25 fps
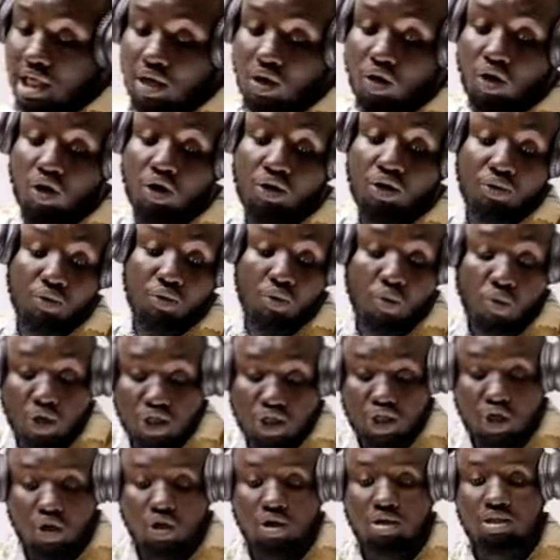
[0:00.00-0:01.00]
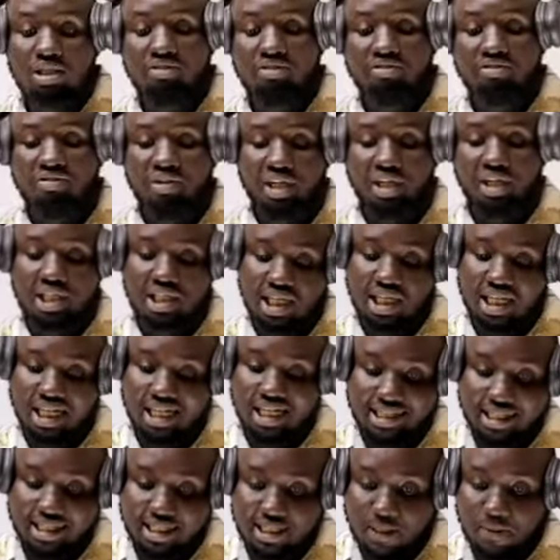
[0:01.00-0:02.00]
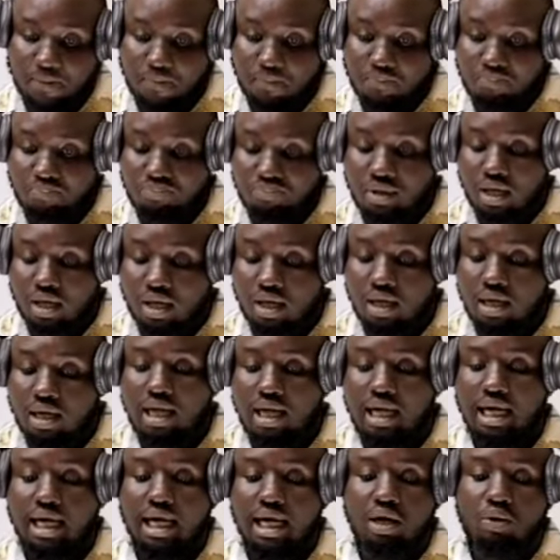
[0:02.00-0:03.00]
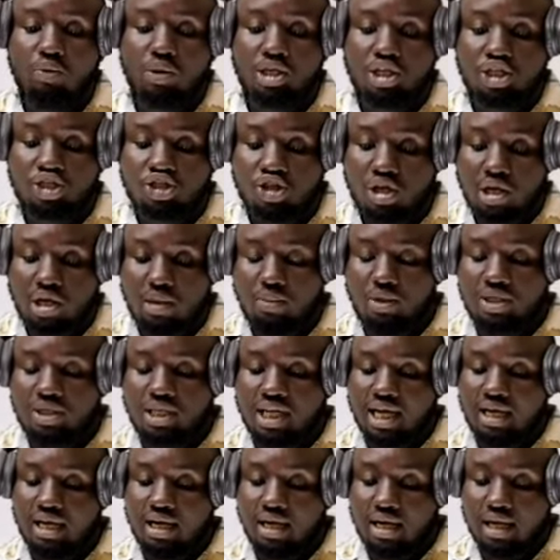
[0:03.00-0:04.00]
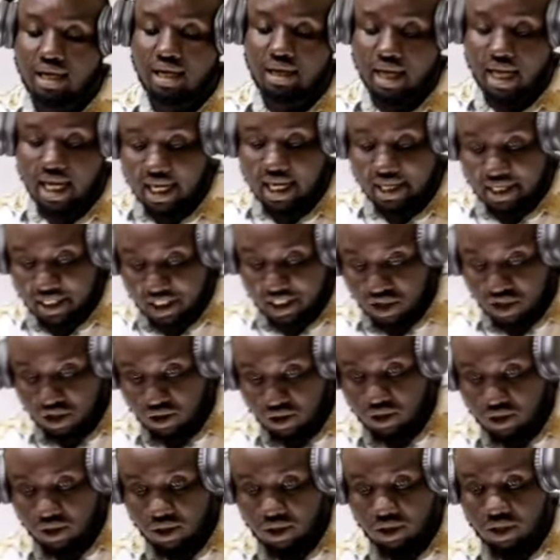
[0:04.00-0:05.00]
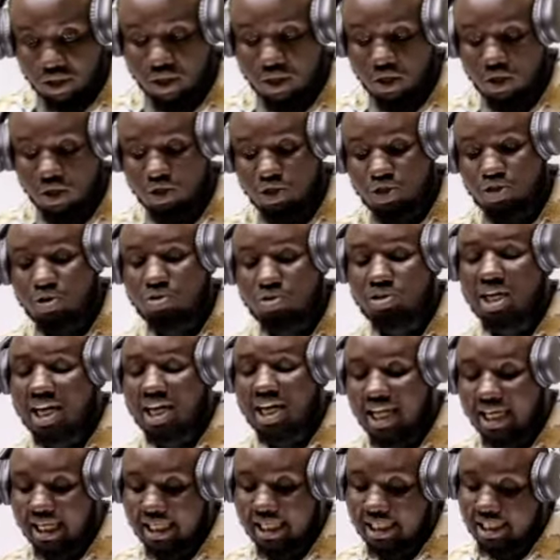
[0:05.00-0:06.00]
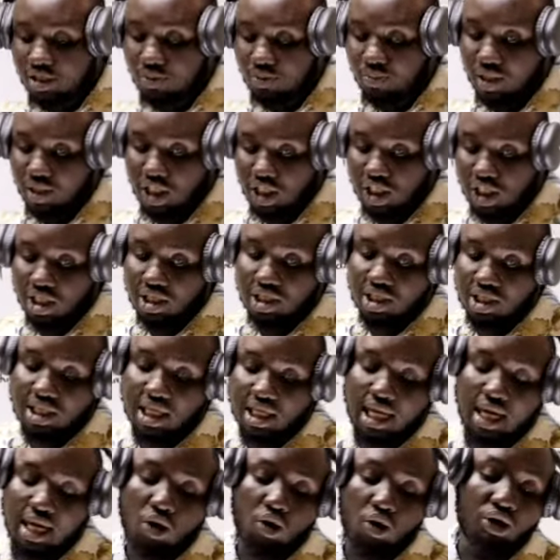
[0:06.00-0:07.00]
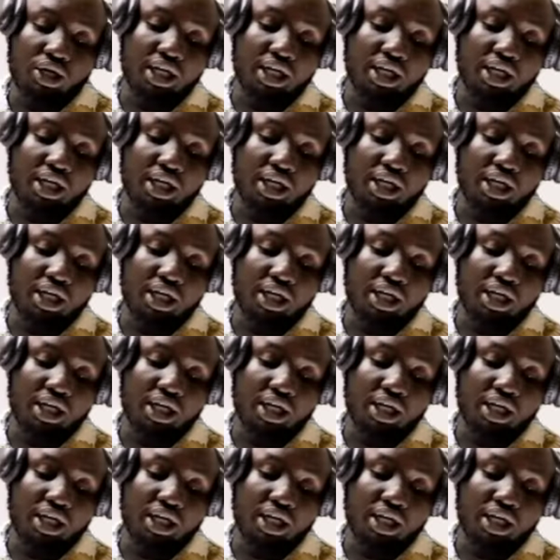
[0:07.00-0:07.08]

on what we call the fixed asset. When you talk about a recurrent, so the current expenditure, these are on a